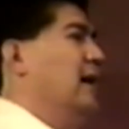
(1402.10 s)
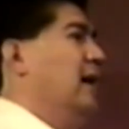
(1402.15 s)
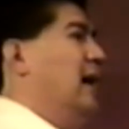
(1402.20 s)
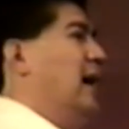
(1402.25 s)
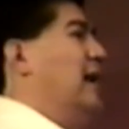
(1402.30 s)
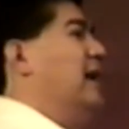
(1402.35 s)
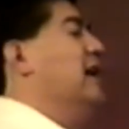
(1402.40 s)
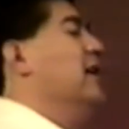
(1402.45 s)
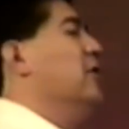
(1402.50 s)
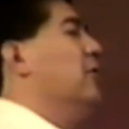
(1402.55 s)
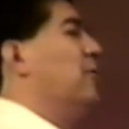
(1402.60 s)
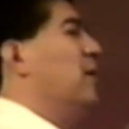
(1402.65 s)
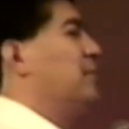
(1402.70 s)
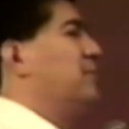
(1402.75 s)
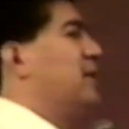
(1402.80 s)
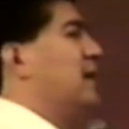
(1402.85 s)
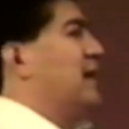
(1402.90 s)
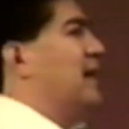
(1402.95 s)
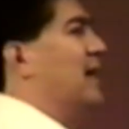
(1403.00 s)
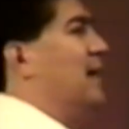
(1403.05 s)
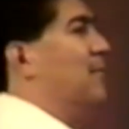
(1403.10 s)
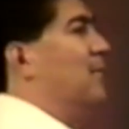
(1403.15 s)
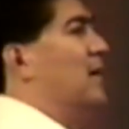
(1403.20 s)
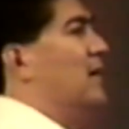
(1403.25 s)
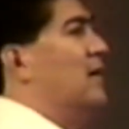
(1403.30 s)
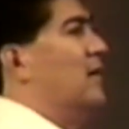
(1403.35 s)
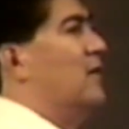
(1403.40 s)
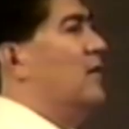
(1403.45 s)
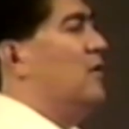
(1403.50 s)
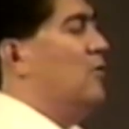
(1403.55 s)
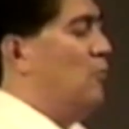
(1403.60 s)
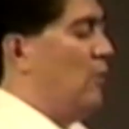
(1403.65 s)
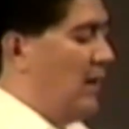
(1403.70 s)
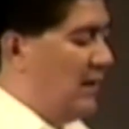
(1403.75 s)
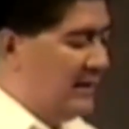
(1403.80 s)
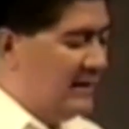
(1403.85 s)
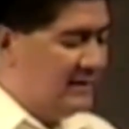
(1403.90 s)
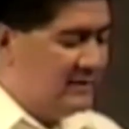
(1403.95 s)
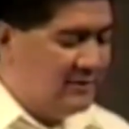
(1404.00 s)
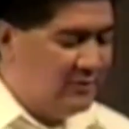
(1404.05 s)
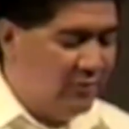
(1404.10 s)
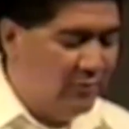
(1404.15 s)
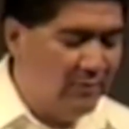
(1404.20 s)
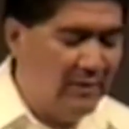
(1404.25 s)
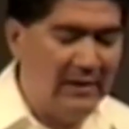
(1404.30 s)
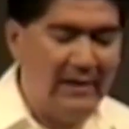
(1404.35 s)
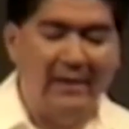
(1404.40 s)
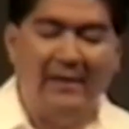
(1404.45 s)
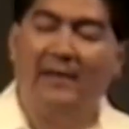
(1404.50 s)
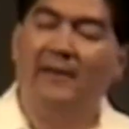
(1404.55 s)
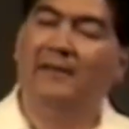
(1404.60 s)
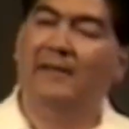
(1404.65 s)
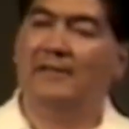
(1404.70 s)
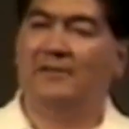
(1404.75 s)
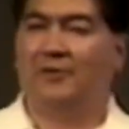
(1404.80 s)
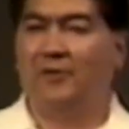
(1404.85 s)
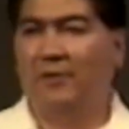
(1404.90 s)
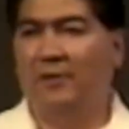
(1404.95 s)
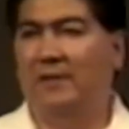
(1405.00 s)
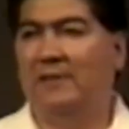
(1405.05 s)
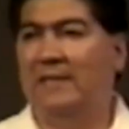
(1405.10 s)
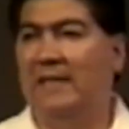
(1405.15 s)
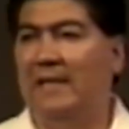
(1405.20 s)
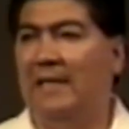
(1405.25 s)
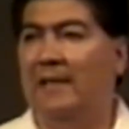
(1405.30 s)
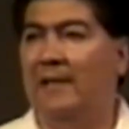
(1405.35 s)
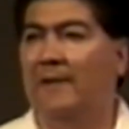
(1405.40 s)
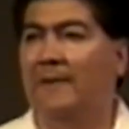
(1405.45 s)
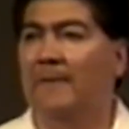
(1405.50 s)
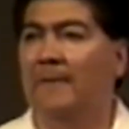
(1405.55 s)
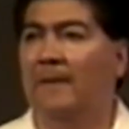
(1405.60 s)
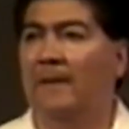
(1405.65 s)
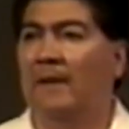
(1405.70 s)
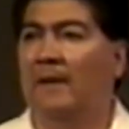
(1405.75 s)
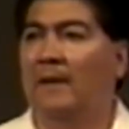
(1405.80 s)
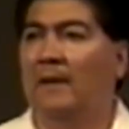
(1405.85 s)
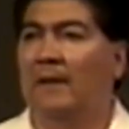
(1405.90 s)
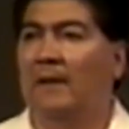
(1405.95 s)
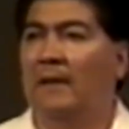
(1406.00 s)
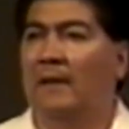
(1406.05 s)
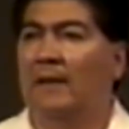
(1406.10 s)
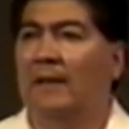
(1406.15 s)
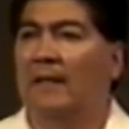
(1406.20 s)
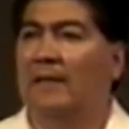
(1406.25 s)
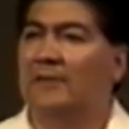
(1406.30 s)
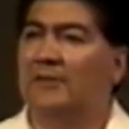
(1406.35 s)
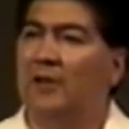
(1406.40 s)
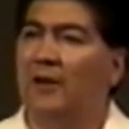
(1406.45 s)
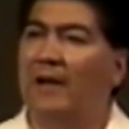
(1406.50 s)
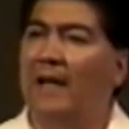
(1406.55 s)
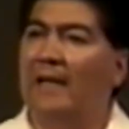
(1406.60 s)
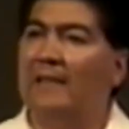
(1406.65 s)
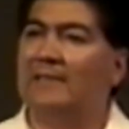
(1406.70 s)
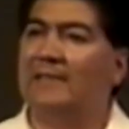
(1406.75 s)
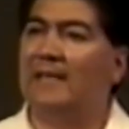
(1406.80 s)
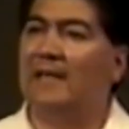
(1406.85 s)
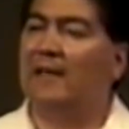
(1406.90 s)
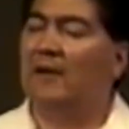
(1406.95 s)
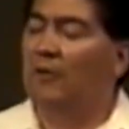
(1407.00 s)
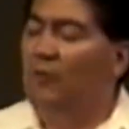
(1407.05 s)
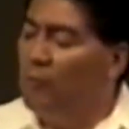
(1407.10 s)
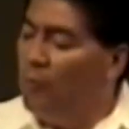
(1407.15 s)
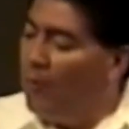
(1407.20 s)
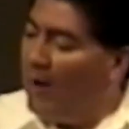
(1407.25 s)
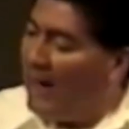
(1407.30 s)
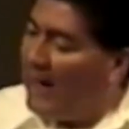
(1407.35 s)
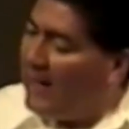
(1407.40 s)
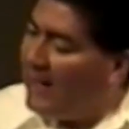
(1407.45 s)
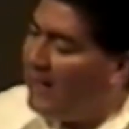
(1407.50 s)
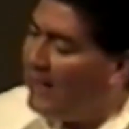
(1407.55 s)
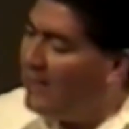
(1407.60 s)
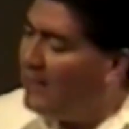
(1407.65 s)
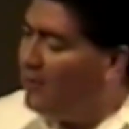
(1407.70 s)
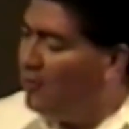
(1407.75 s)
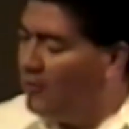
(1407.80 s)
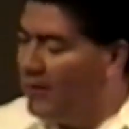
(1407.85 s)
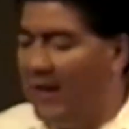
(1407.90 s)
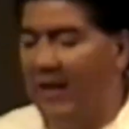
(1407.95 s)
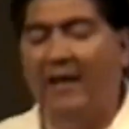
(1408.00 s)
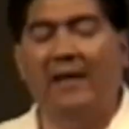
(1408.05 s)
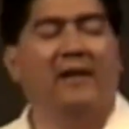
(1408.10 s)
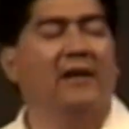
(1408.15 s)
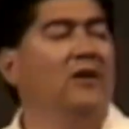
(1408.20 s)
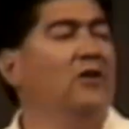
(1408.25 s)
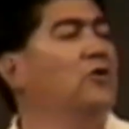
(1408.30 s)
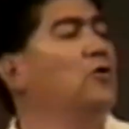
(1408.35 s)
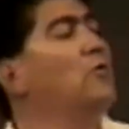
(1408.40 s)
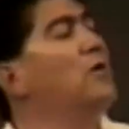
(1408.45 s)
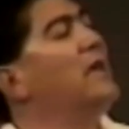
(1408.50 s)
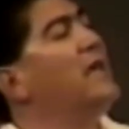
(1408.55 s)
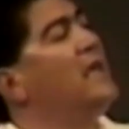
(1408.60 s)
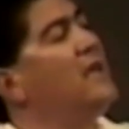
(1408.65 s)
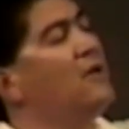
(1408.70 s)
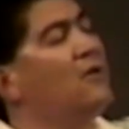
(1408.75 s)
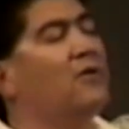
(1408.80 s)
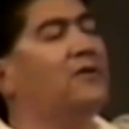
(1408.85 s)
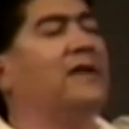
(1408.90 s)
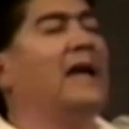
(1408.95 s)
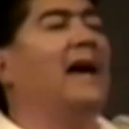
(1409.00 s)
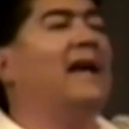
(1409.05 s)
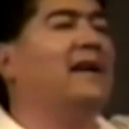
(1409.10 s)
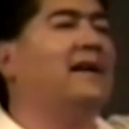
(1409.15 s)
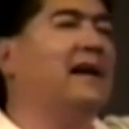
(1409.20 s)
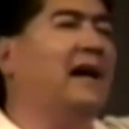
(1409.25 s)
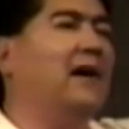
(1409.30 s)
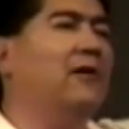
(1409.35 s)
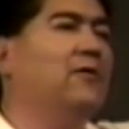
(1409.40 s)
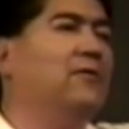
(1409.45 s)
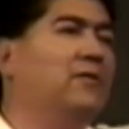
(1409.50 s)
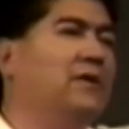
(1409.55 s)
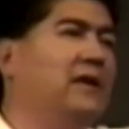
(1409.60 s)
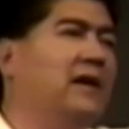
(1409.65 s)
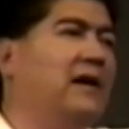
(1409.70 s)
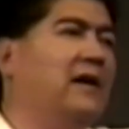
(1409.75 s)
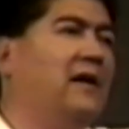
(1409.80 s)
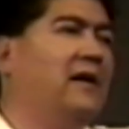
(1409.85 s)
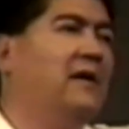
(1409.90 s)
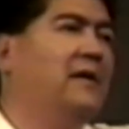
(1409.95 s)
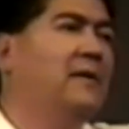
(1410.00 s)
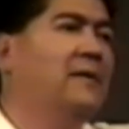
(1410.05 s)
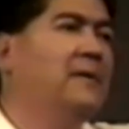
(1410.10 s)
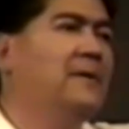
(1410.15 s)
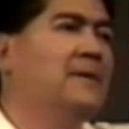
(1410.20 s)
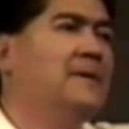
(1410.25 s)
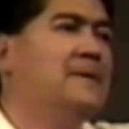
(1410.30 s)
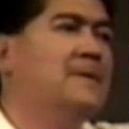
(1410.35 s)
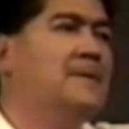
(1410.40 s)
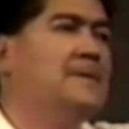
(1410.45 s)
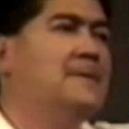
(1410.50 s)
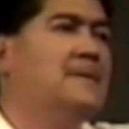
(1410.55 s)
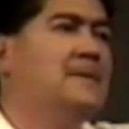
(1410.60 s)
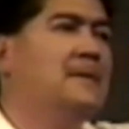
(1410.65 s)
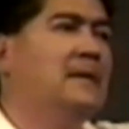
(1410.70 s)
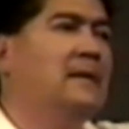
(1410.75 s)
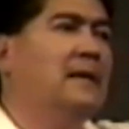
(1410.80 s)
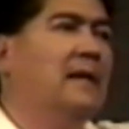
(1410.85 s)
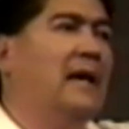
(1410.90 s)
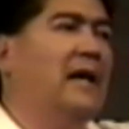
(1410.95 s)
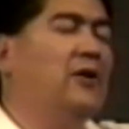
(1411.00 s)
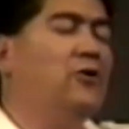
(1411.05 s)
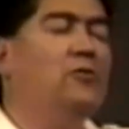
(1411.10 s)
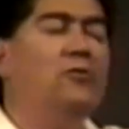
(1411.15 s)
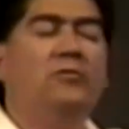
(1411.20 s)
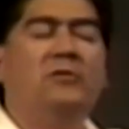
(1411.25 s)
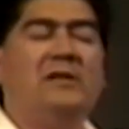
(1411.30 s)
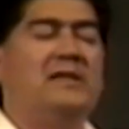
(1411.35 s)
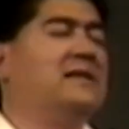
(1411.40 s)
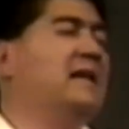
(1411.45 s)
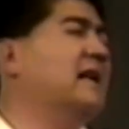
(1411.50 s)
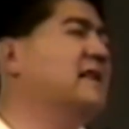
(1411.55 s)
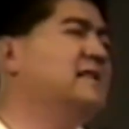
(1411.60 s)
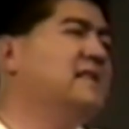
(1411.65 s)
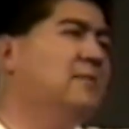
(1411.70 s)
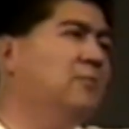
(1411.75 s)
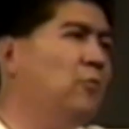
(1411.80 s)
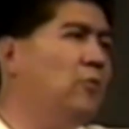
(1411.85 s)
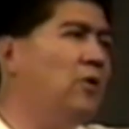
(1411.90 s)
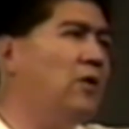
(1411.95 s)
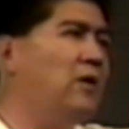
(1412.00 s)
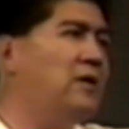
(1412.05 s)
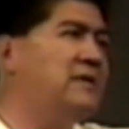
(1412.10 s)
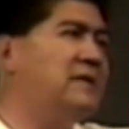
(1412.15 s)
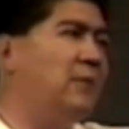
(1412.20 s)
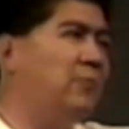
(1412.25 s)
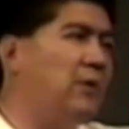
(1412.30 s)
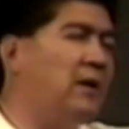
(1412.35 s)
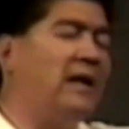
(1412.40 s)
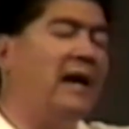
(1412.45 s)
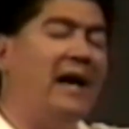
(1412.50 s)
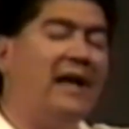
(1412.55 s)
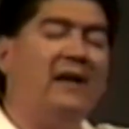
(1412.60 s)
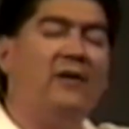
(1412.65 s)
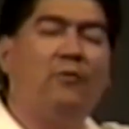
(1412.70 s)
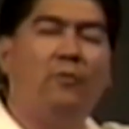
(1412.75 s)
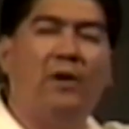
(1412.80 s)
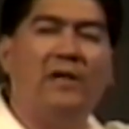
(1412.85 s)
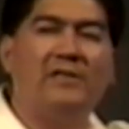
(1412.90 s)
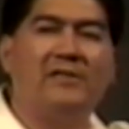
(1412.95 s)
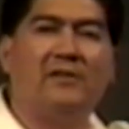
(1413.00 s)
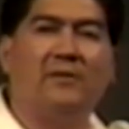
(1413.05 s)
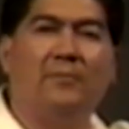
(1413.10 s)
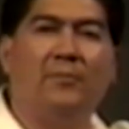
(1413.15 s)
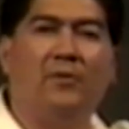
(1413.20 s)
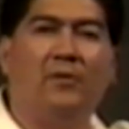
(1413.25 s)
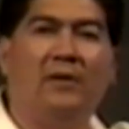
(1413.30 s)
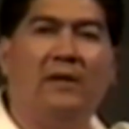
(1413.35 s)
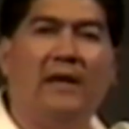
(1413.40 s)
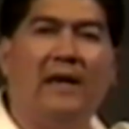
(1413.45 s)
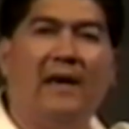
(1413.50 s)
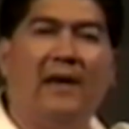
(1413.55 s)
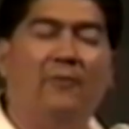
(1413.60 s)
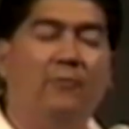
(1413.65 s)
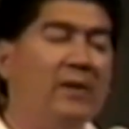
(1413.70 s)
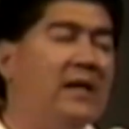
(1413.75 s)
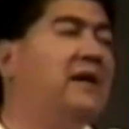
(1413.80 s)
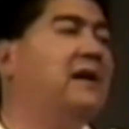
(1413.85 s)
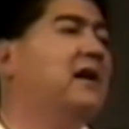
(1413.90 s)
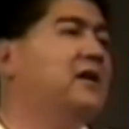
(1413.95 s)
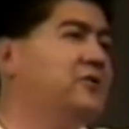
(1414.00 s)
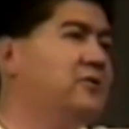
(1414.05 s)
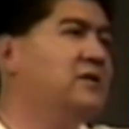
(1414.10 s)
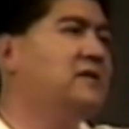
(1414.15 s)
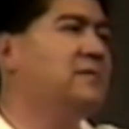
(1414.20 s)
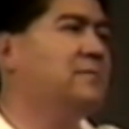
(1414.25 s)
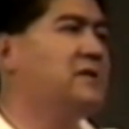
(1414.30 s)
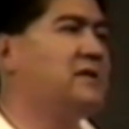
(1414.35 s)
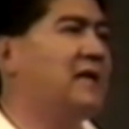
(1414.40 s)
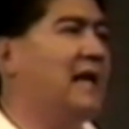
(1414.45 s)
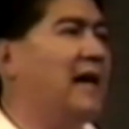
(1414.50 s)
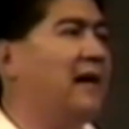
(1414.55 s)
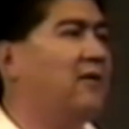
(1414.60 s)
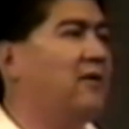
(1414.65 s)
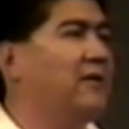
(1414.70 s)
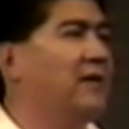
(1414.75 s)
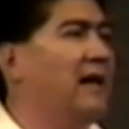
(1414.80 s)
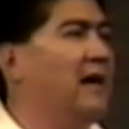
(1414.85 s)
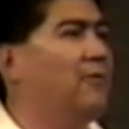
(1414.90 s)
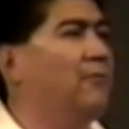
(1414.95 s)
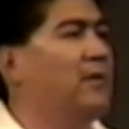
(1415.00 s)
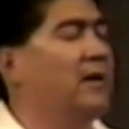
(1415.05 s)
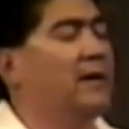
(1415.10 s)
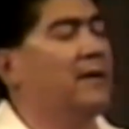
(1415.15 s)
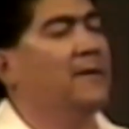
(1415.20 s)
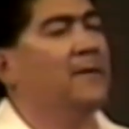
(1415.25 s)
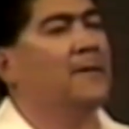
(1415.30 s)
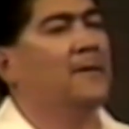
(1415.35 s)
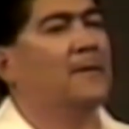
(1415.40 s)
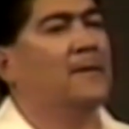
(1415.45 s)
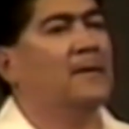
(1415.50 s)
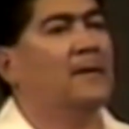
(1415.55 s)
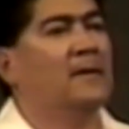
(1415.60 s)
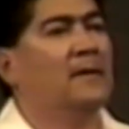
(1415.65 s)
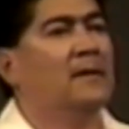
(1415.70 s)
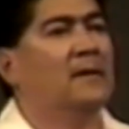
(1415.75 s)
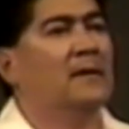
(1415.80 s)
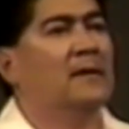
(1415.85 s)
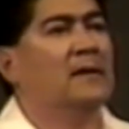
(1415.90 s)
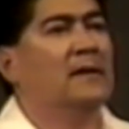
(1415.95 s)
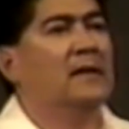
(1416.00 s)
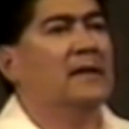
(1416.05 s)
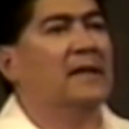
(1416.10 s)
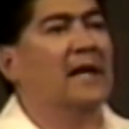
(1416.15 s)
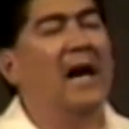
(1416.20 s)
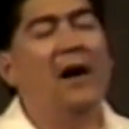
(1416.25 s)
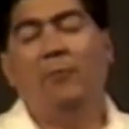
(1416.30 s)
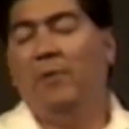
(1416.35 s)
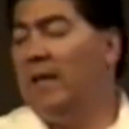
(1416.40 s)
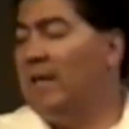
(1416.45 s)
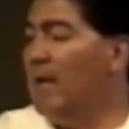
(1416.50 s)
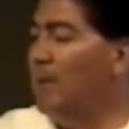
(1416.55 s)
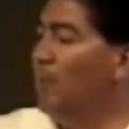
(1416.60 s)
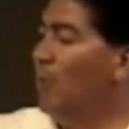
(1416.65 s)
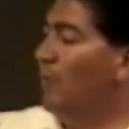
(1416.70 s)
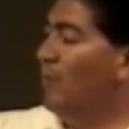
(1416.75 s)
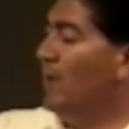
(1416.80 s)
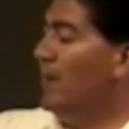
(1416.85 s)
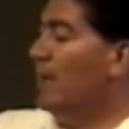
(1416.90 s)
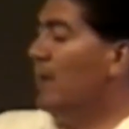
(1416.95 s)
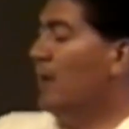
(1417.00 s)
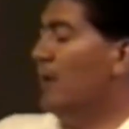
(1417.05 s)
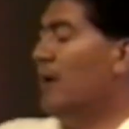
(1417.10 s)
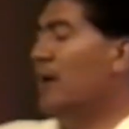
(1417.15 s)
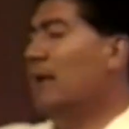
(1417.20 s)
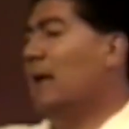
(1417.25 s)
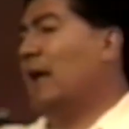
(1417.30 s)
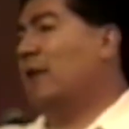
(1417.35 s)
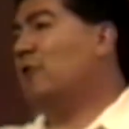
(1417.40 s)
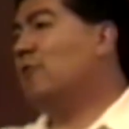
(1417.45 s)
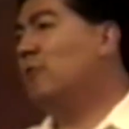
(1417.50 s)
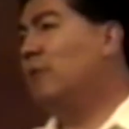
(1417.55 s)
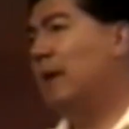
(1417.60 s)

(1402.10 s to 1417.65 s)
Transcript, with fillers: and interrupted him while he's doing this good deed and start asking, why? Okay, you healed that guy over there and you said some words that were kind of questionable, and we cut you some slack on that one. Now we come over here, and you